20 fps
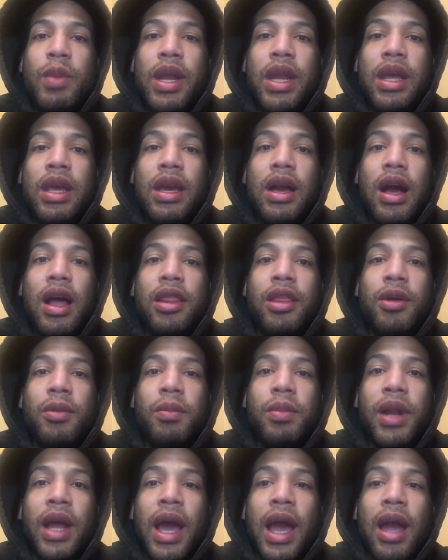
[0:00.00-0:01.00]
many other
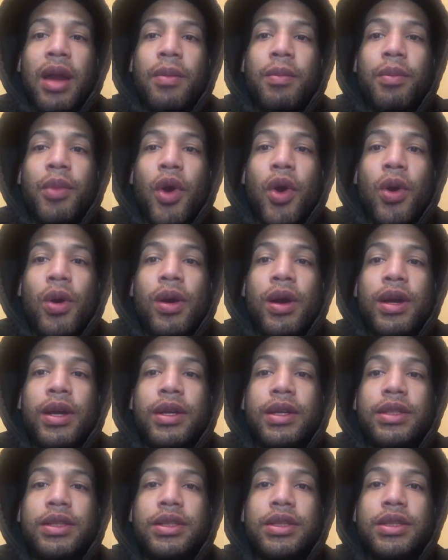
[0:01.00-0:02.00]
black
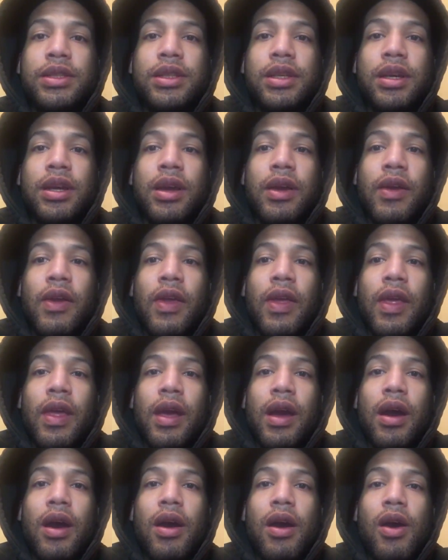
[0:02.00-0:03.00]
boys
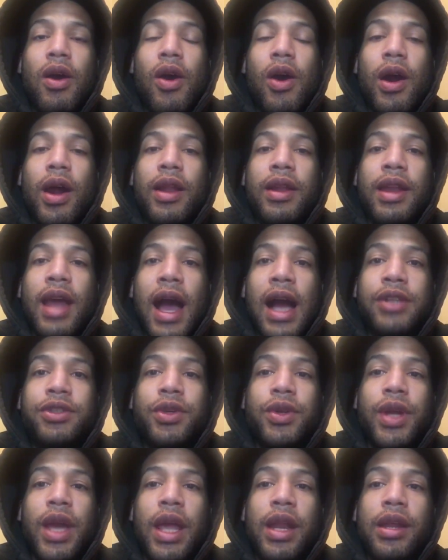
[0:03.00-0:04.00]
are
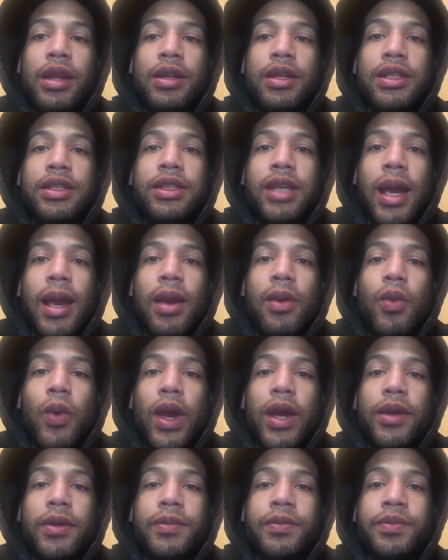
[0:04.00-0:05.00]
indoctrinated the same
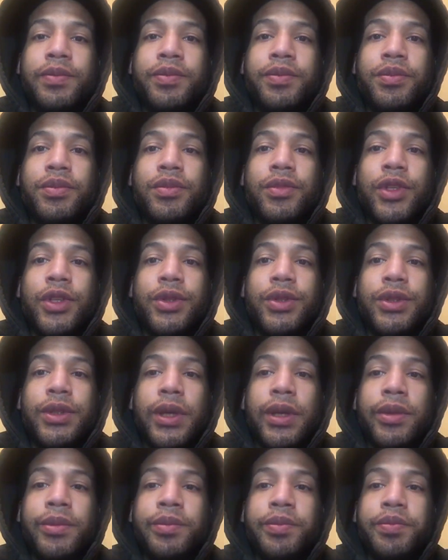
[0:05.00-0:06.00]
way. You
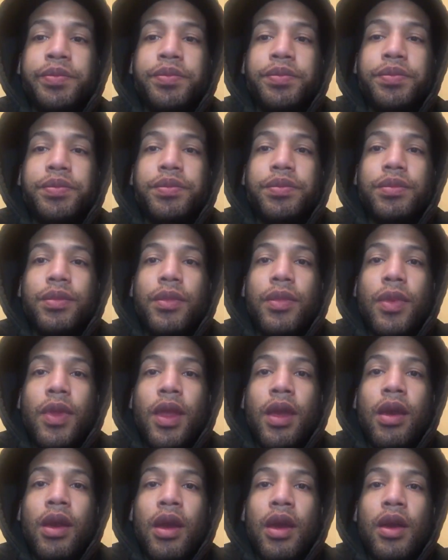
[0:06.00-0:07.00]
see,
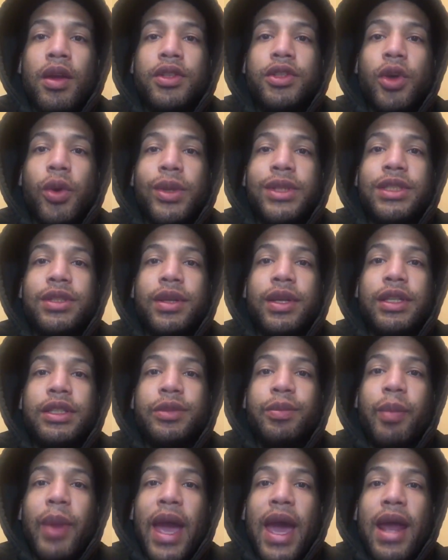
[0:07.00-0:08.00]
so it's
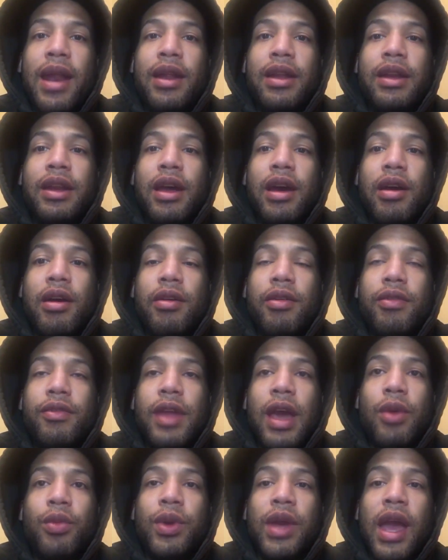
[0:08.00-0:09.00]
bad enough
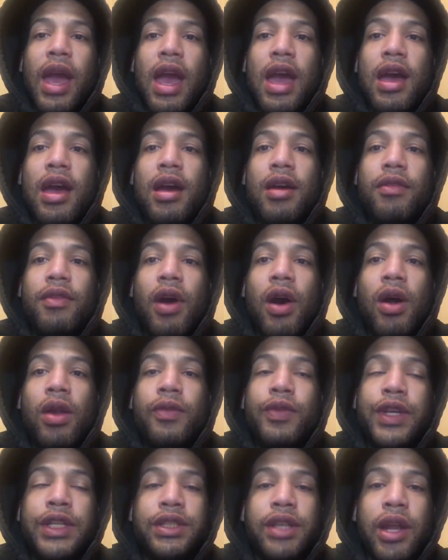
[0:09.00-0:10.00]
that we have all
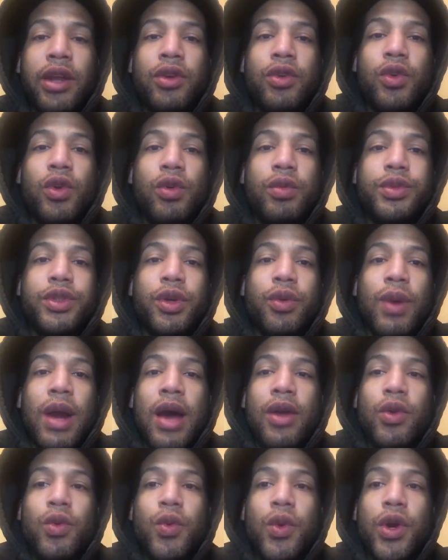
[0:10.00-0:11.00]
these other groups
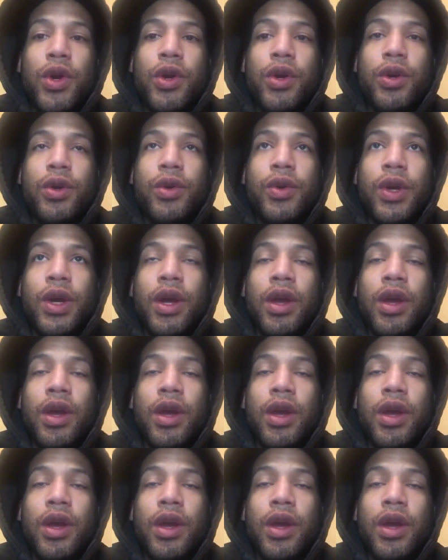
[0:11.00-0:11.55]
around the world,